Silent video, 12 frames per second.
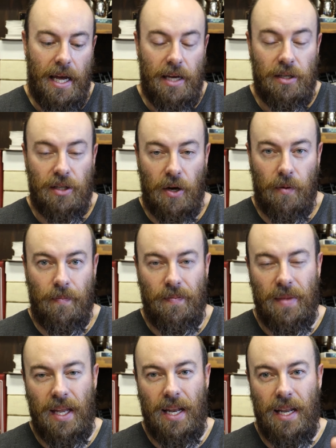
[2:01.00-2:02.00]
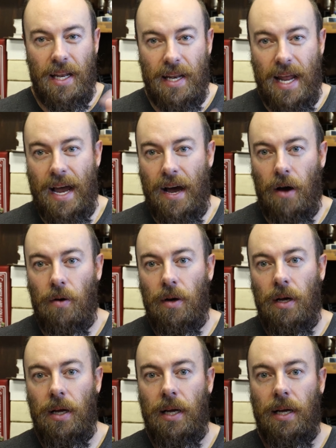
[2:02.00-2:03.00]
So
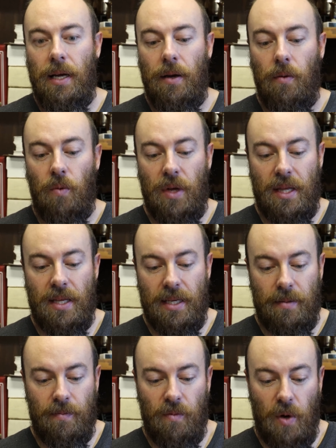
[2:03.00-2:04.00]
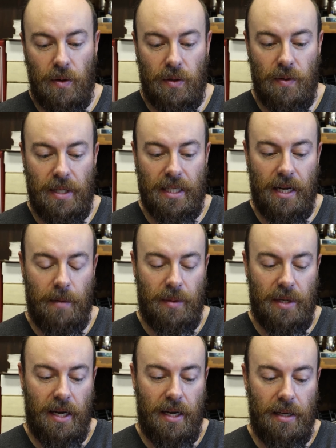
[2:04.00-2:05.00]
now with this most recent
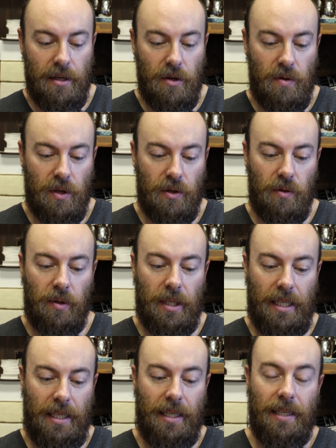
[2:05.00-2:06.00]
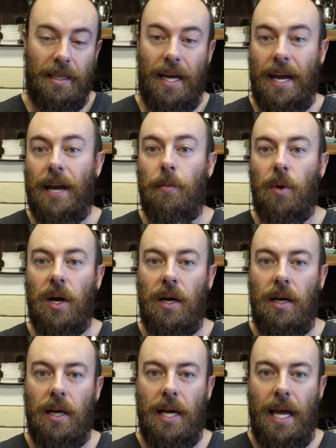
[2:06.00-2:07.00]
update, you can do it in camera.
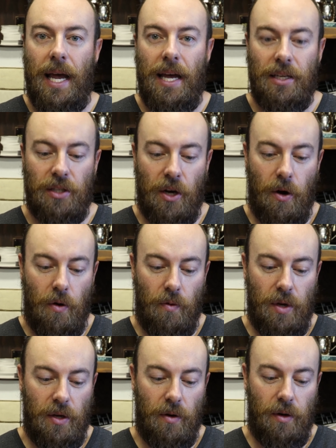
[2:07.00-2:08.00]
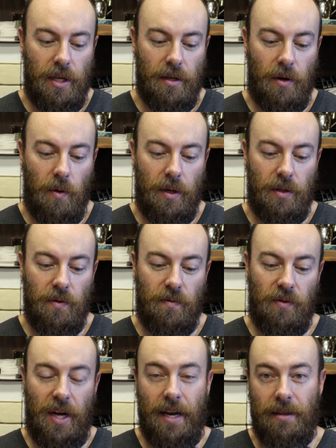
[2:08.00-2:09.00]
So you're either going to
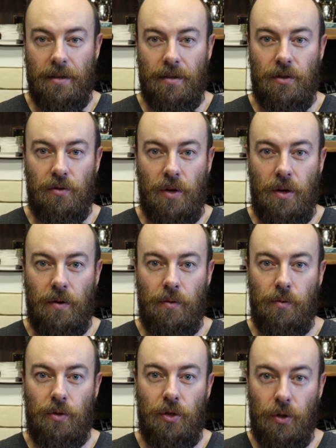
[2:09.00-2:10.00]
fly the drone